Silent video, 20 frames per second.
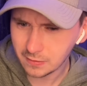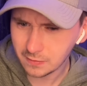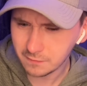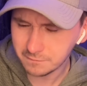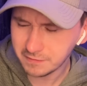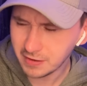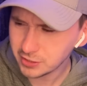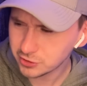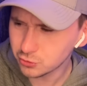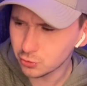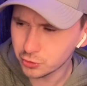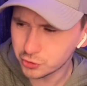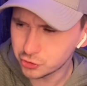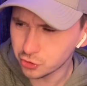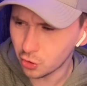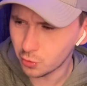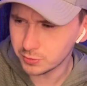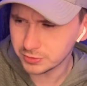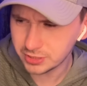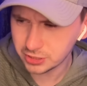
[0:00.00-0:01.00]
Vasco
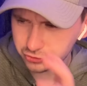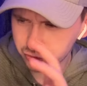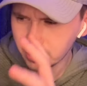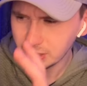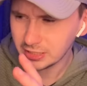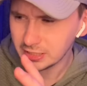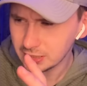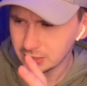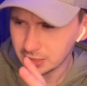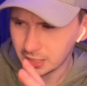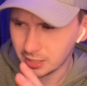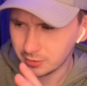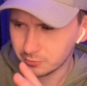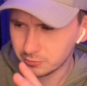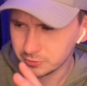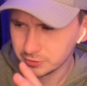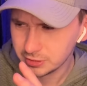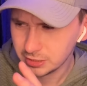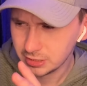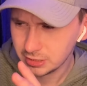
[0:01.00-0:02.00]
Shaw was the drinking guy,
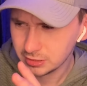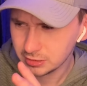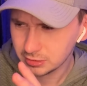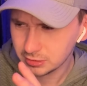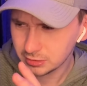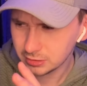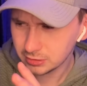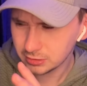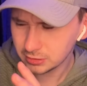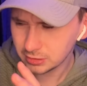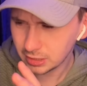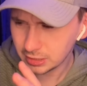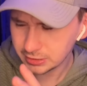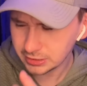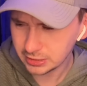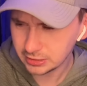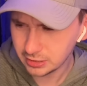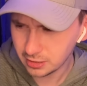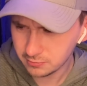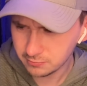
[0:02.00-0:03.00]
wasn't he? I
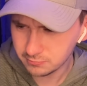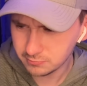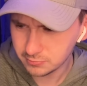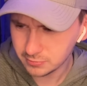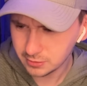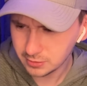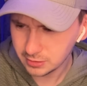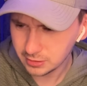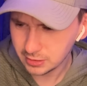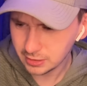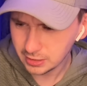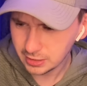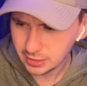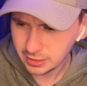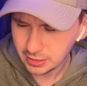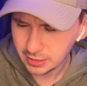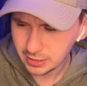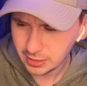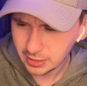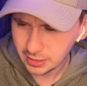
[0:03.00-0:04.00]
said him.
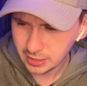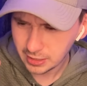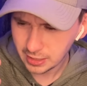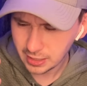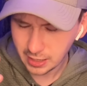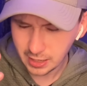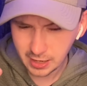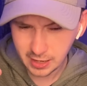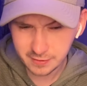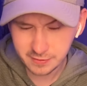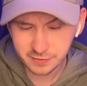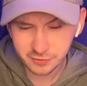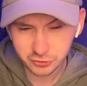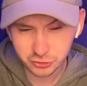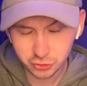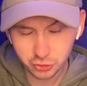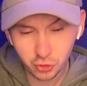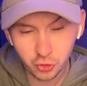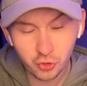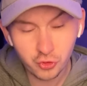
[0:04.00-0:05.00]
And then there's
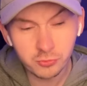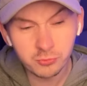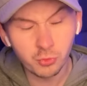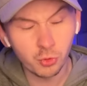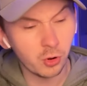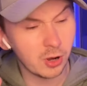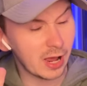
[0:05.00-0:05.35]
two more.